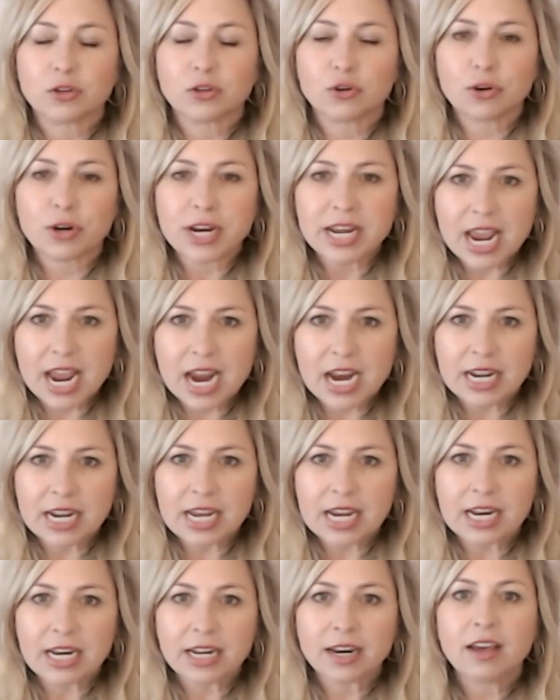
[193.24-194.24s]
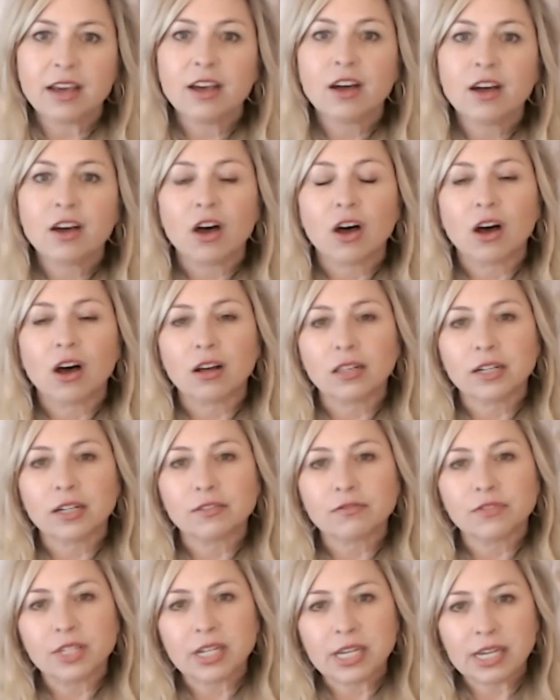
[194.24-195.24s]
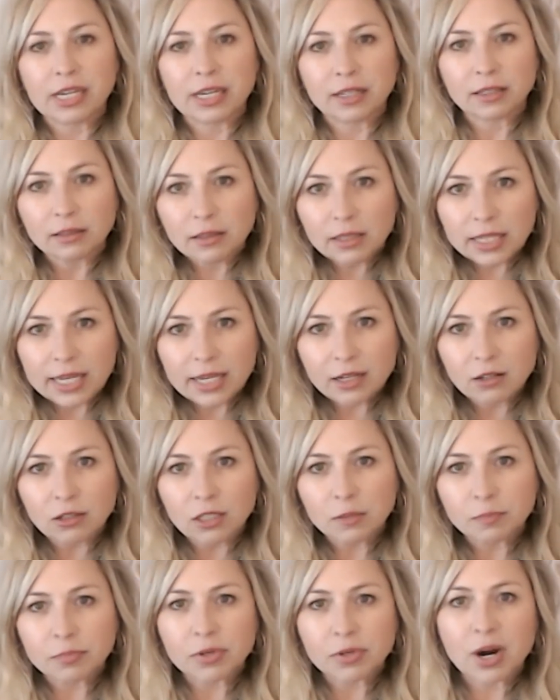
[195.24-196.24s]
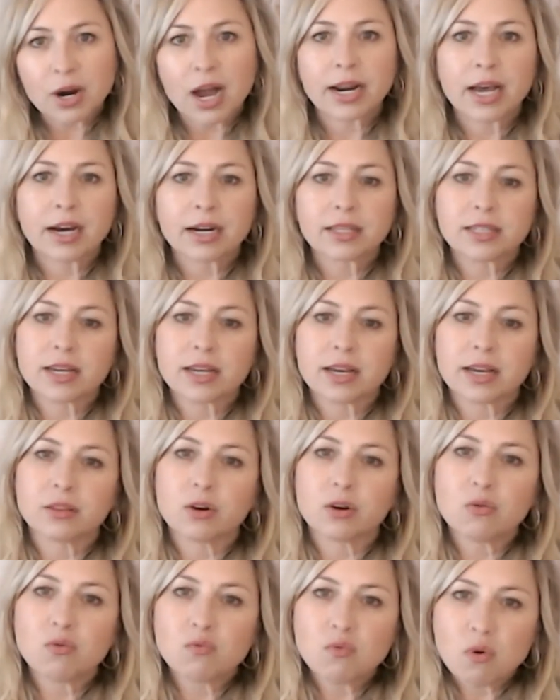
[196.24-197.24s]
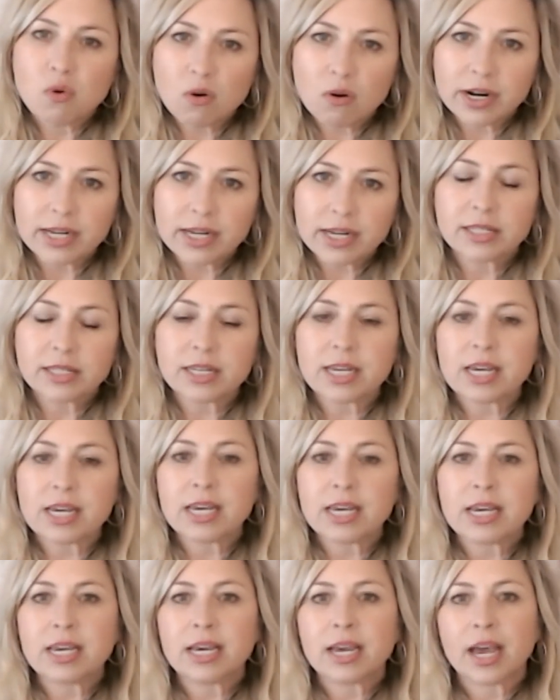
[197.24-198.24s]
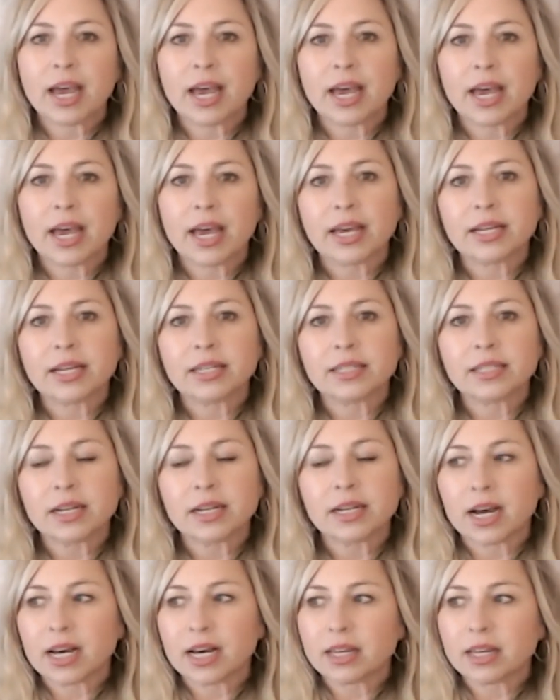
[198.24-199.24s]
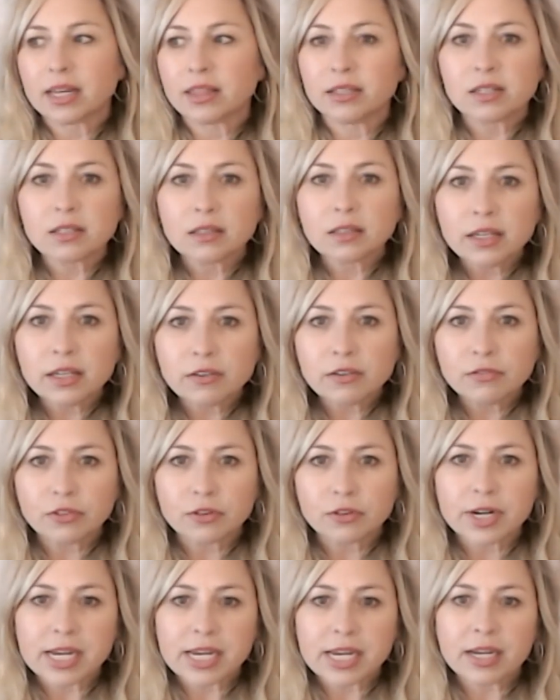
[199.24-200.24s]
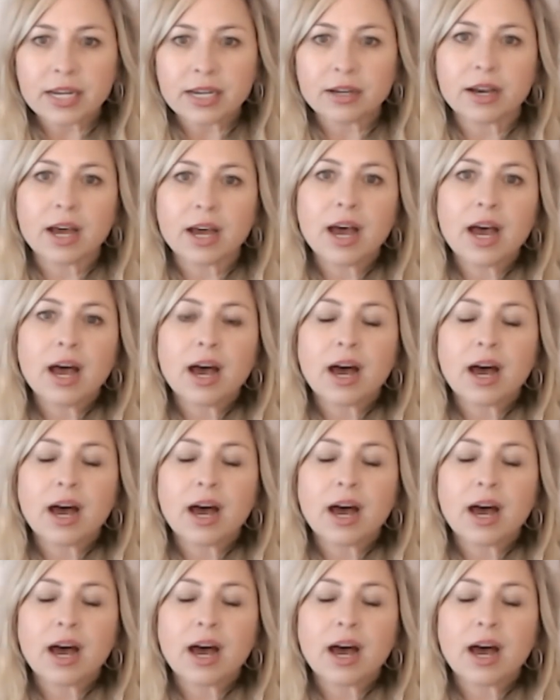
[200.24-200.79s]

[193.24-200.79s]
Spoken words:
creating all of the legal product and the warranty and the delivery